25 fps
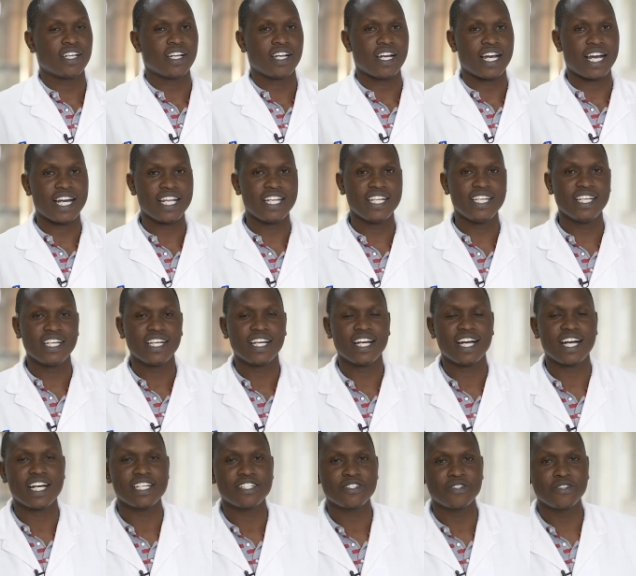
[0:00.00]
Honey
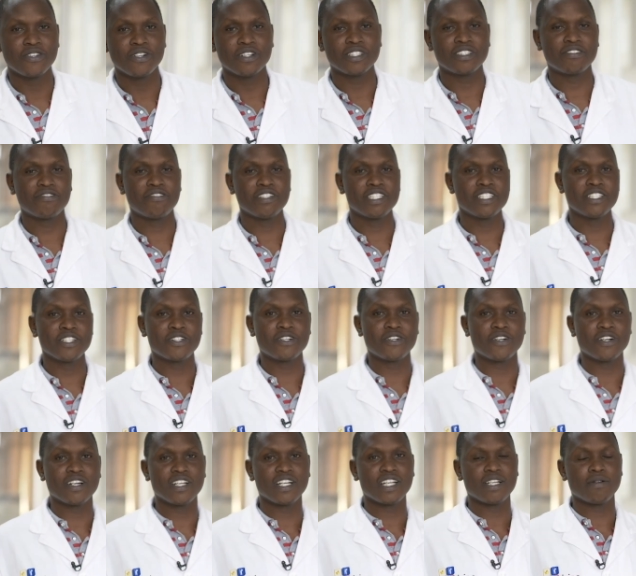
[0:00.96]
has got
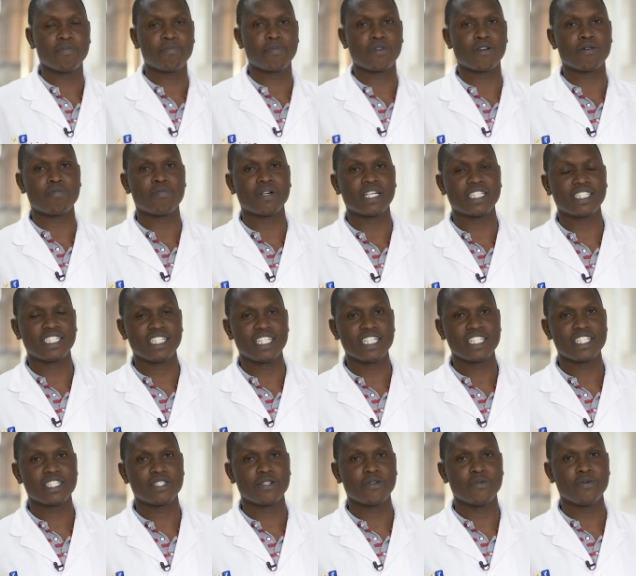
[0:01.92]
physical
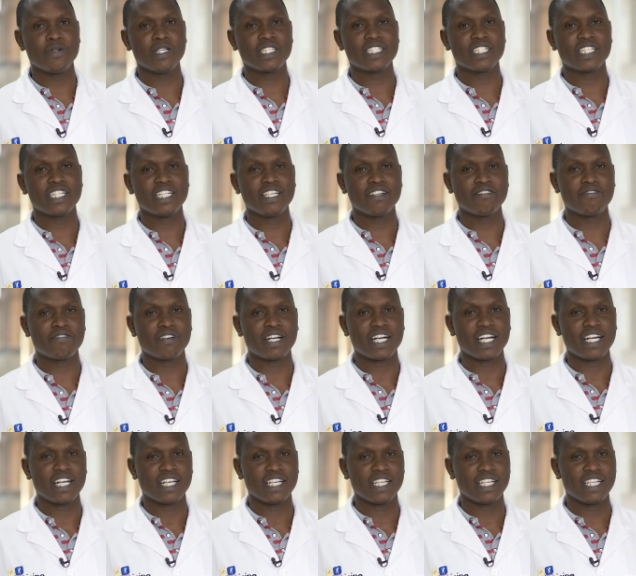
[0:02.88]
properties which differ
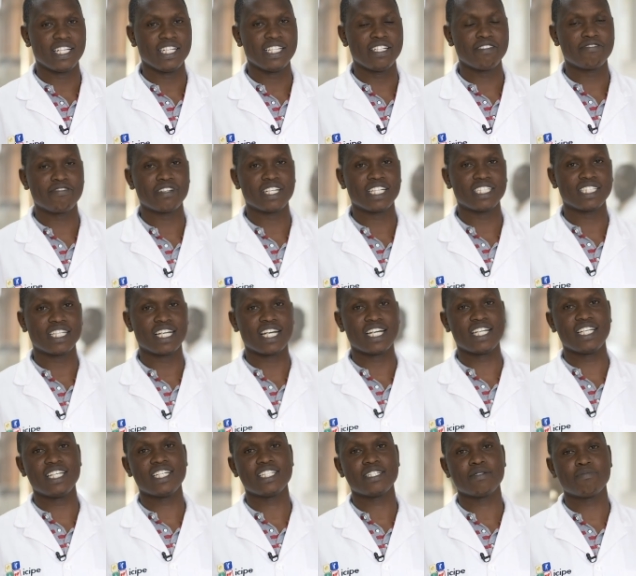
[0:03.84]
in different
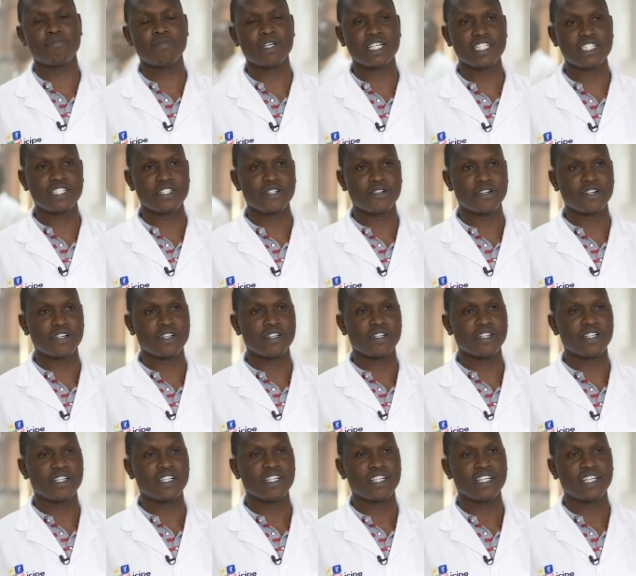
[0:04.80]
honeys based
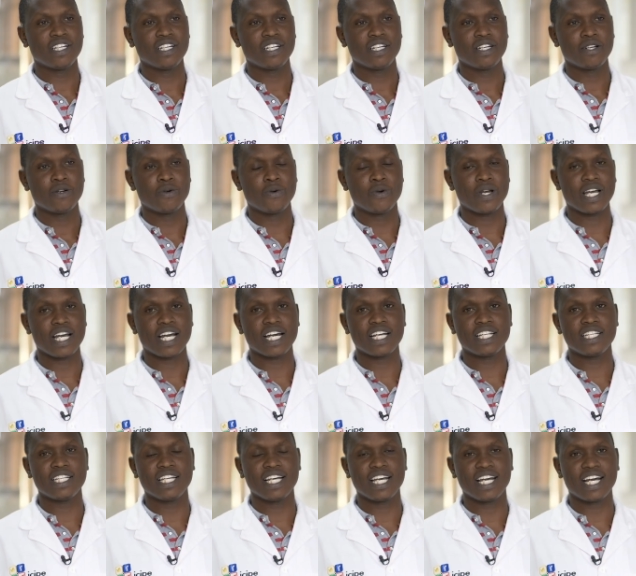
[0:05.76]
on where
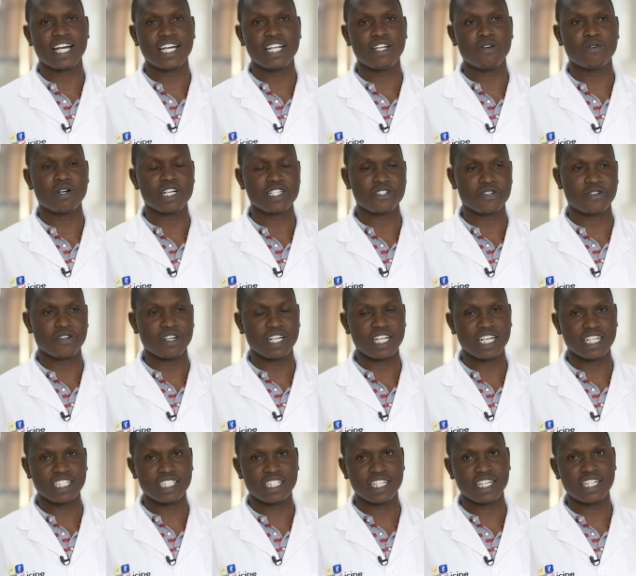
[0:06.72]
the honey was
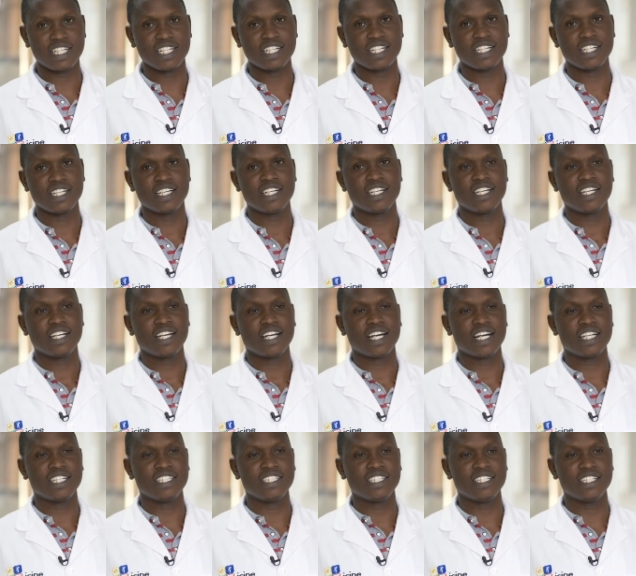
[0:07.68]
collected,
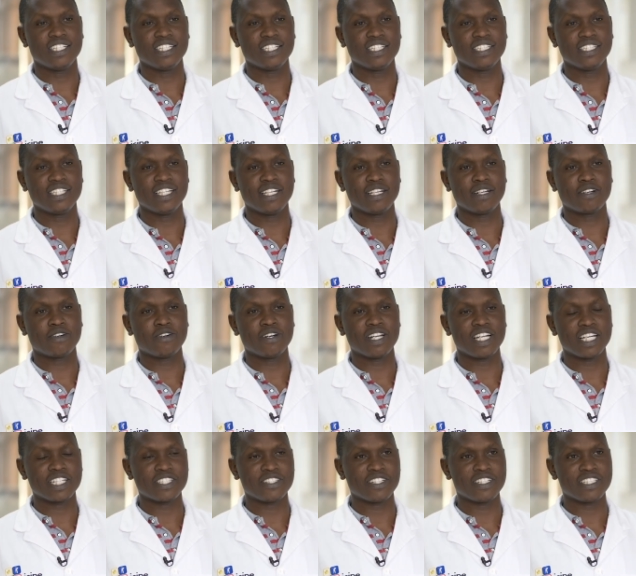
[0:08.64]
and the
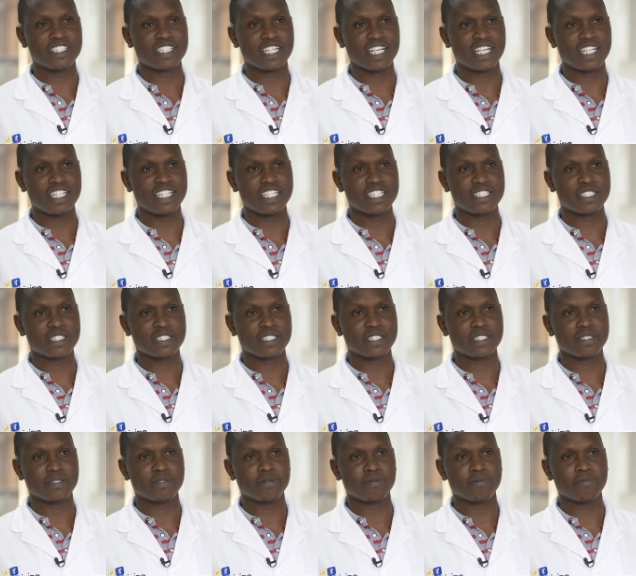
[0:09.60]
collection site
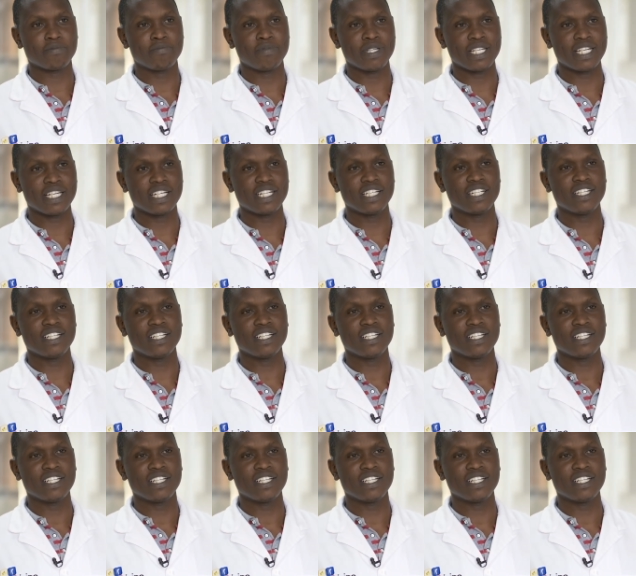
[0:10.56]
is being